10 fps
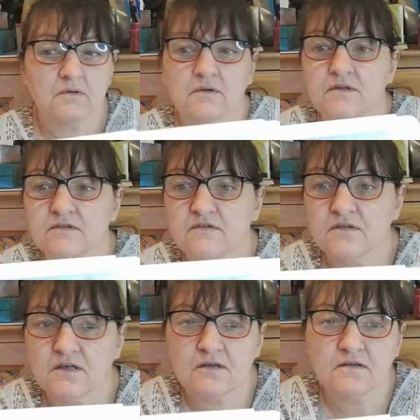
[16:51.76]
This
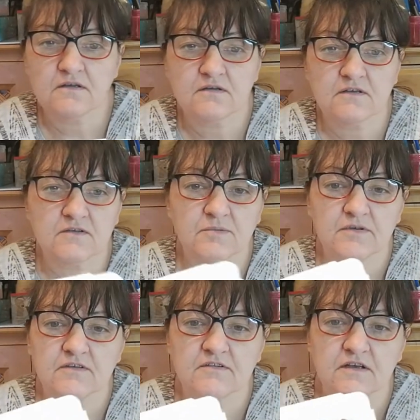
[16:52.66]
uh, six by
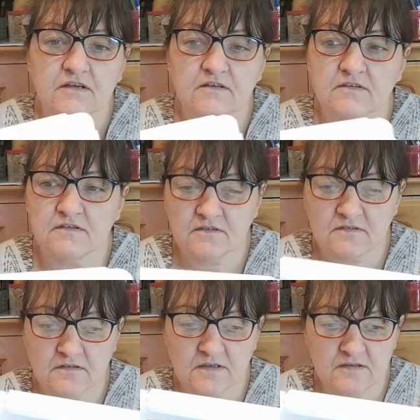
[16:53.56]
six is
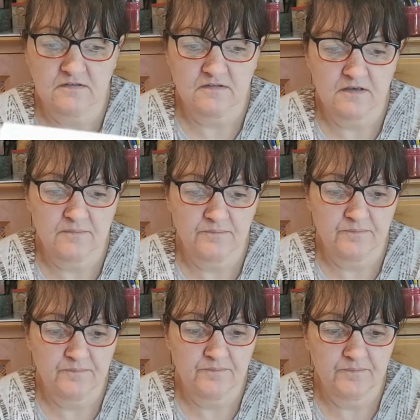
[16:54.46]
is um,
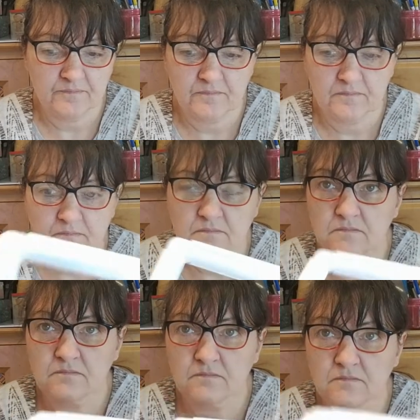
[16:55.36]

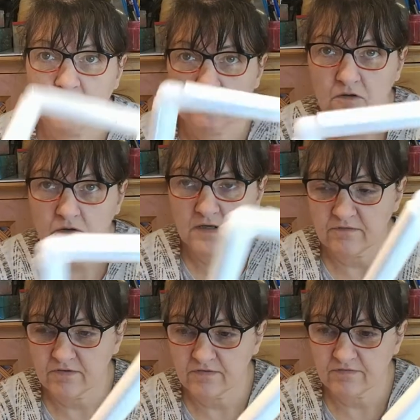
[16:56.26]
a lot
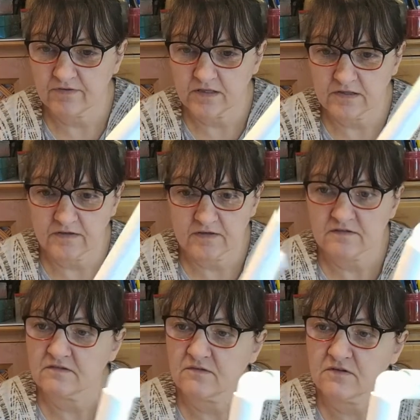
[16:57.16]
heavier feeling.
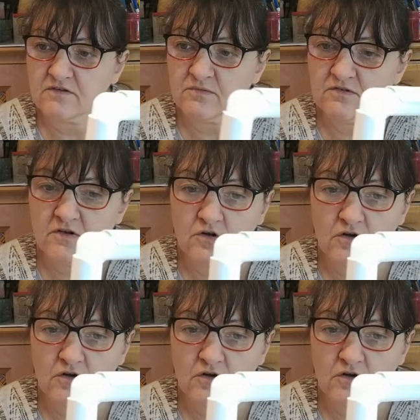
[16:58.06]
This, so this one's a lot